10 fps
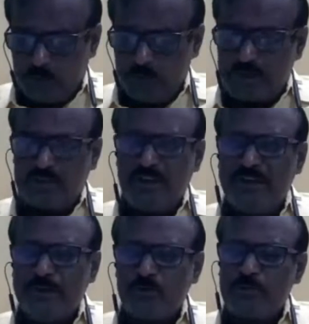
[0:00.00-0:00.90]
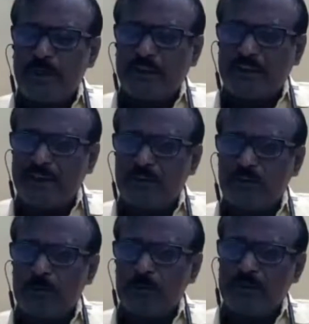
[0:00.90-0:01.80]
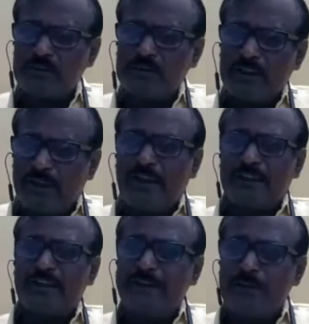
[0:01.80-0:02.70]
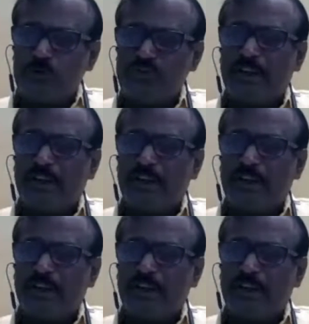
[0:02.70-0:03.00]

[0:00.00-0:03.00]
Inducement, threat or promise, again inducing,